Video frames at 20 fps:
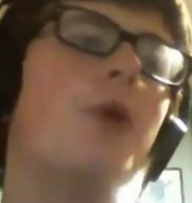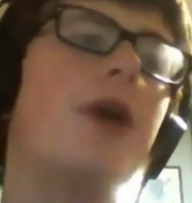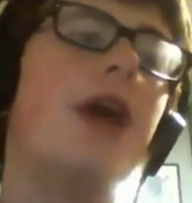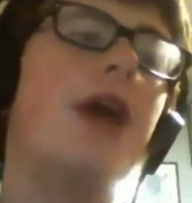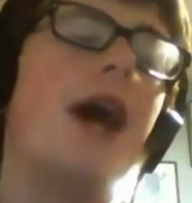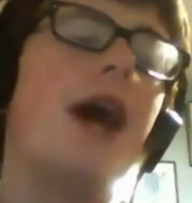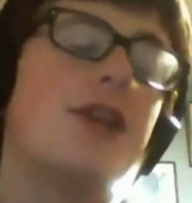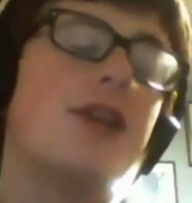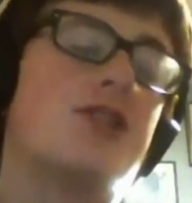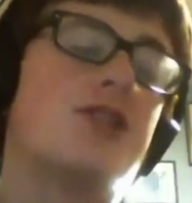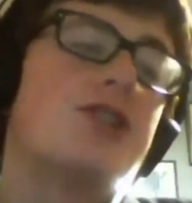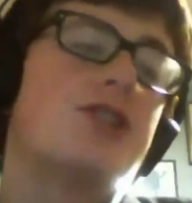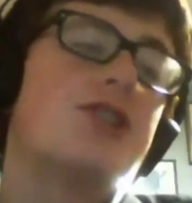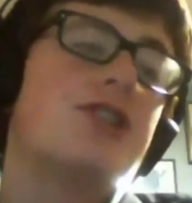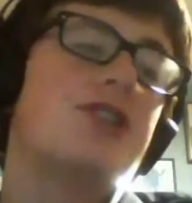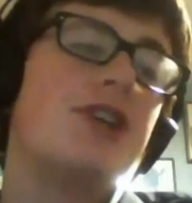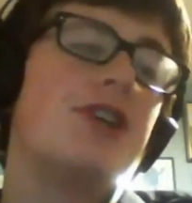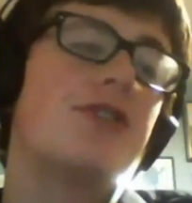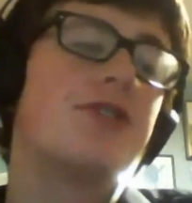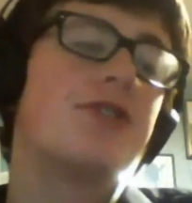get to
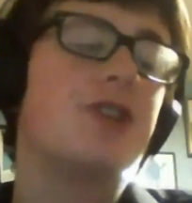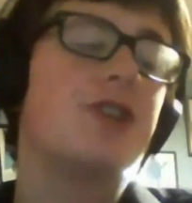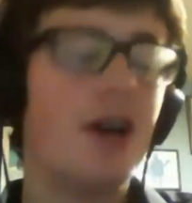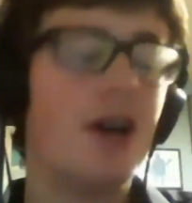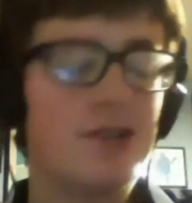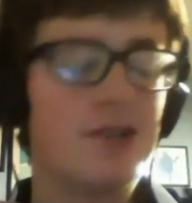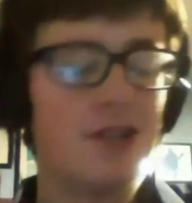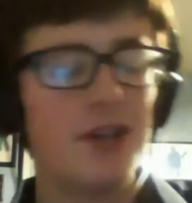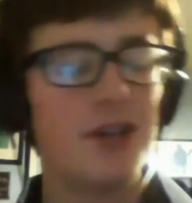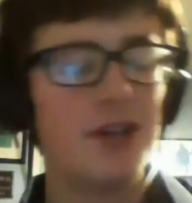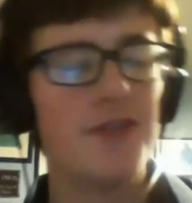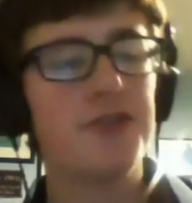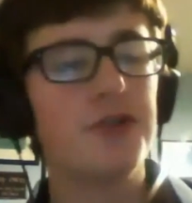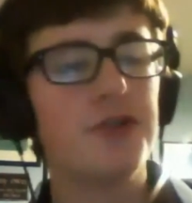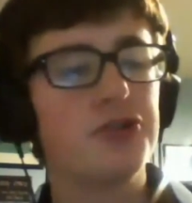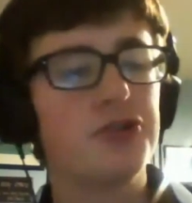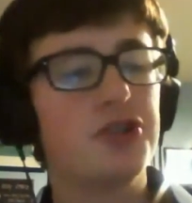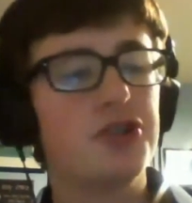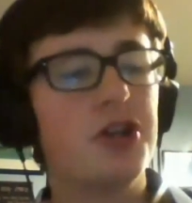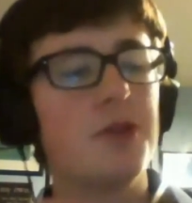see Danny and the
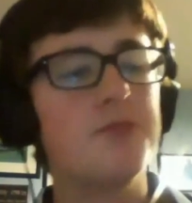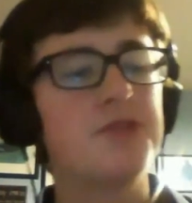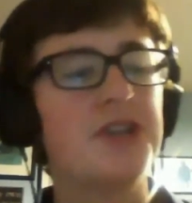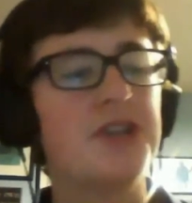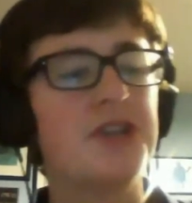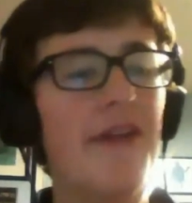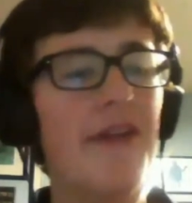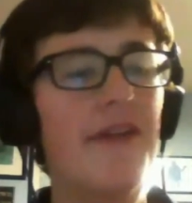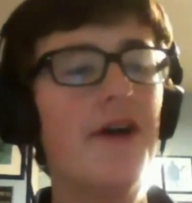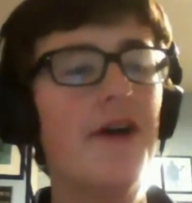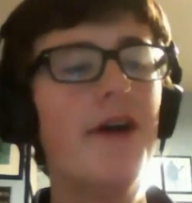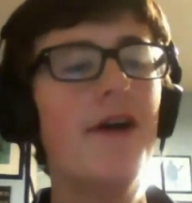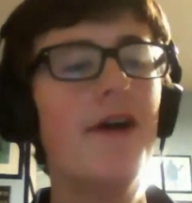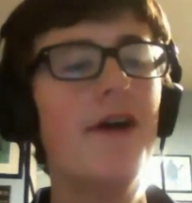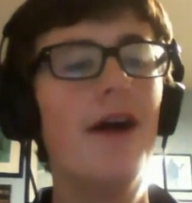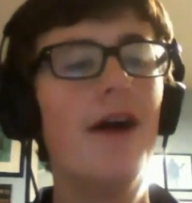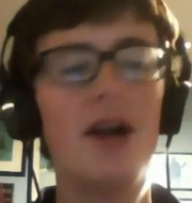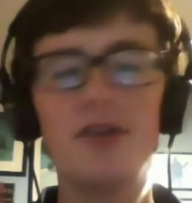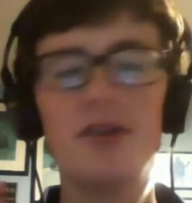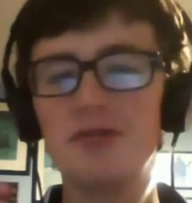Doctor come together
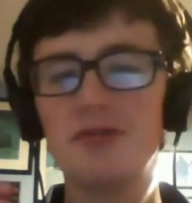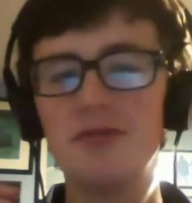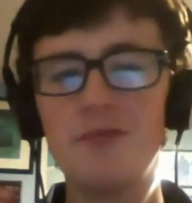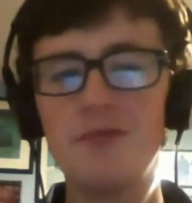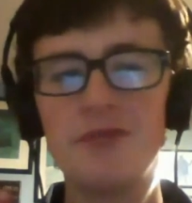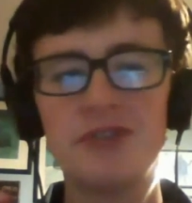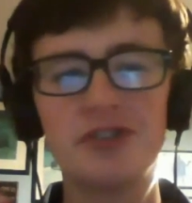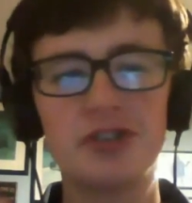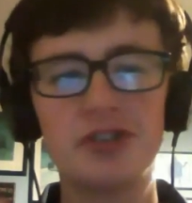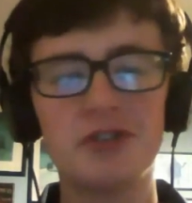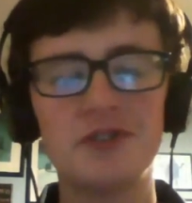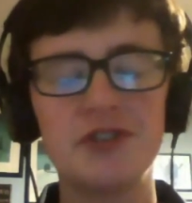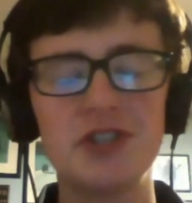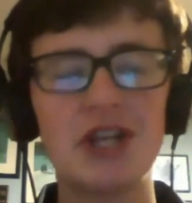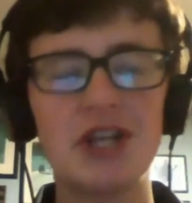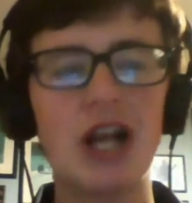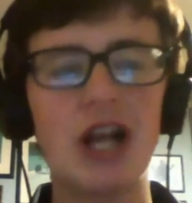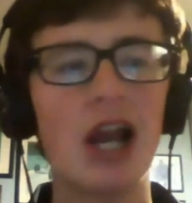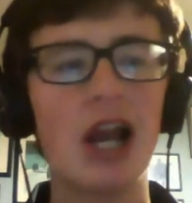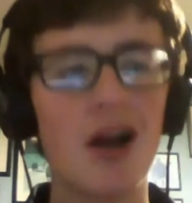and sort of
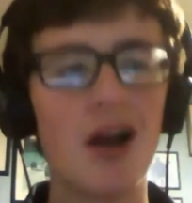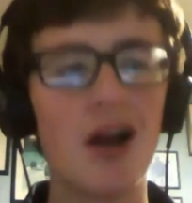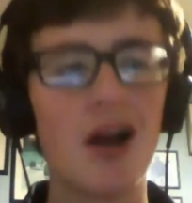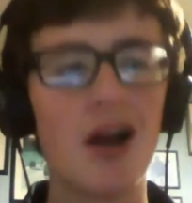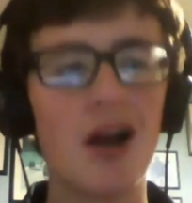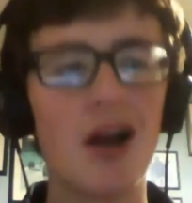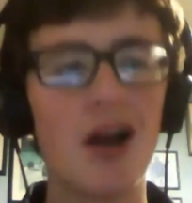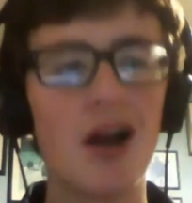see Clara